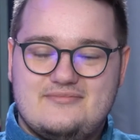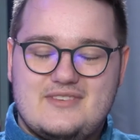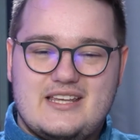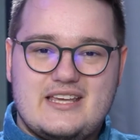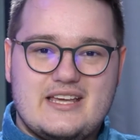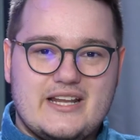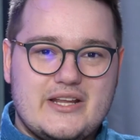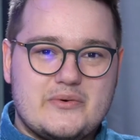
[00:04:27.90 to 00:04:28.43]

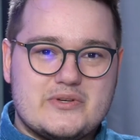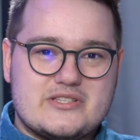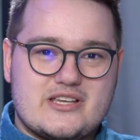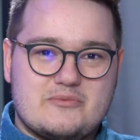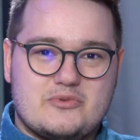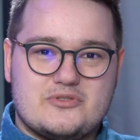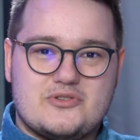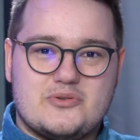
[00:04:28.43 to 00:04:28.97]
Kenny was
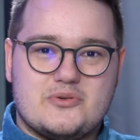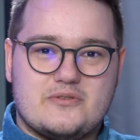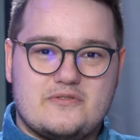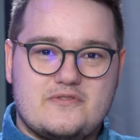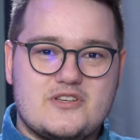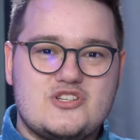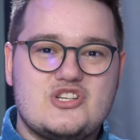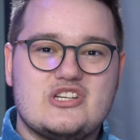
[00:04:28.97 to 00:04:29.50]
able to
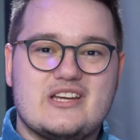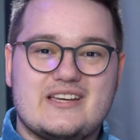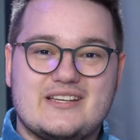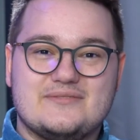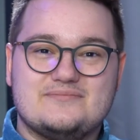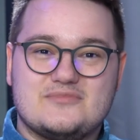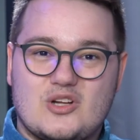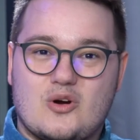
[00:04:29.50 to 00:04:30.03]
officiate
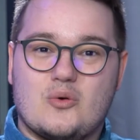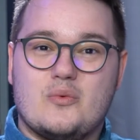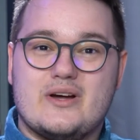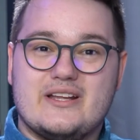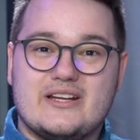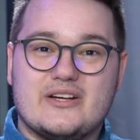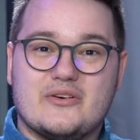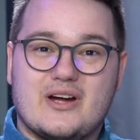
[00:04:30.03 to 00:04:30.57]
our
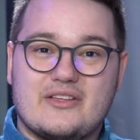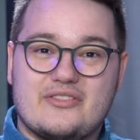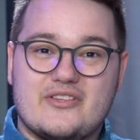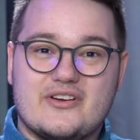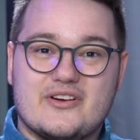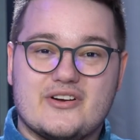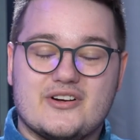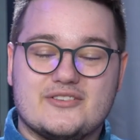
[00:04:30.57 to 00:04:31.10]
wedding right
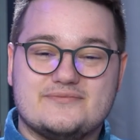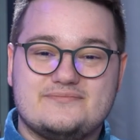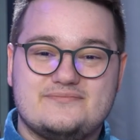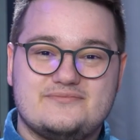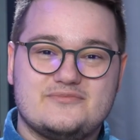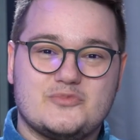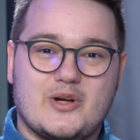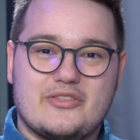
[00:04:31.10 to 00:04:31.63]
there
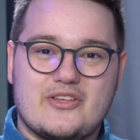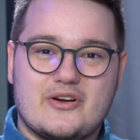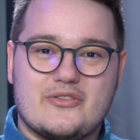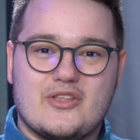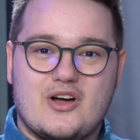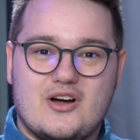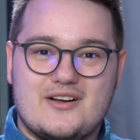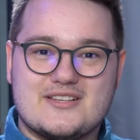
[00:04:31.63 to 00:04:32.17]
in
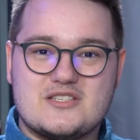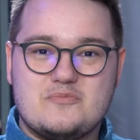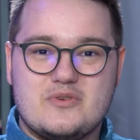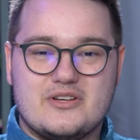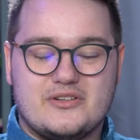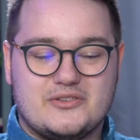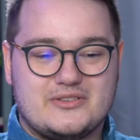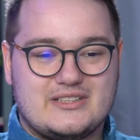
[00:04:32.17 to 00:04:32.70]
the
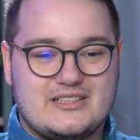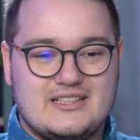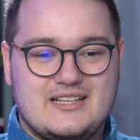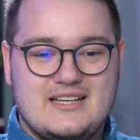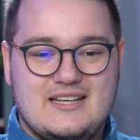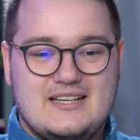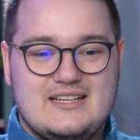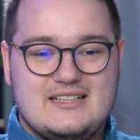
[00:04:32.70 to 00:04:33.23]
hospital. And
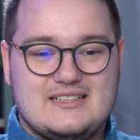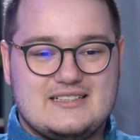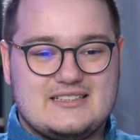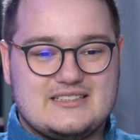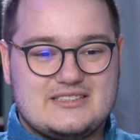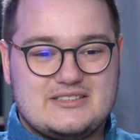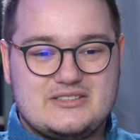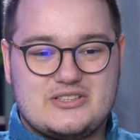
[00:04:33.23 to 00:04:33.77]

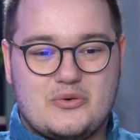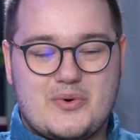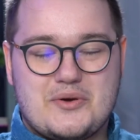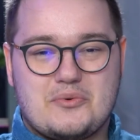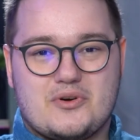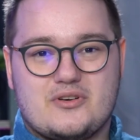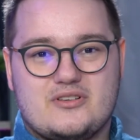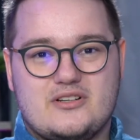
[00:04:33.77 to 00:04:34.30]
so we
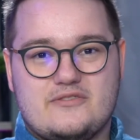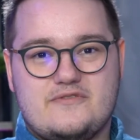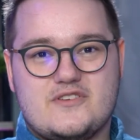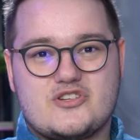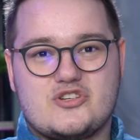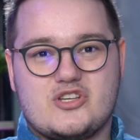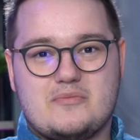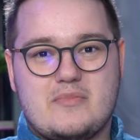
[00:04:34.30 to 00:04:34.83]
were
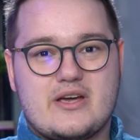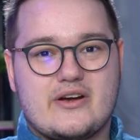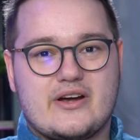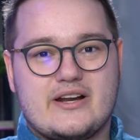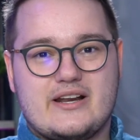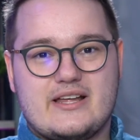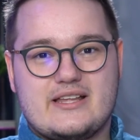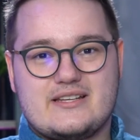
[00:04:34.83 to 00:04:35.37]
officially
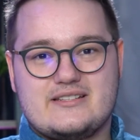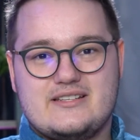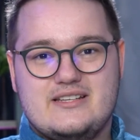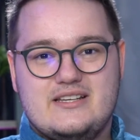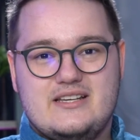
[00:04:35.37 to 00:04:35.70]
married at